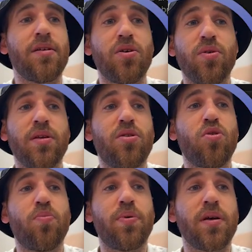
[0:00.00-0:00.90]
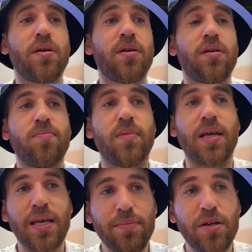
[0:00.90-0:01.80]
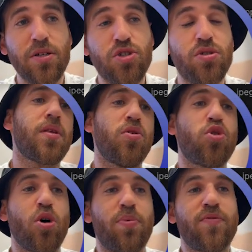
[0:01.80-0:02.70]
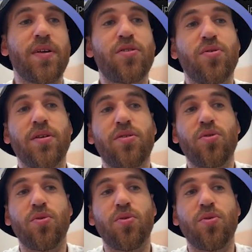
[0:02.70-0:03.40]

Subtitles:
you need to pick the image. On top of that, you need to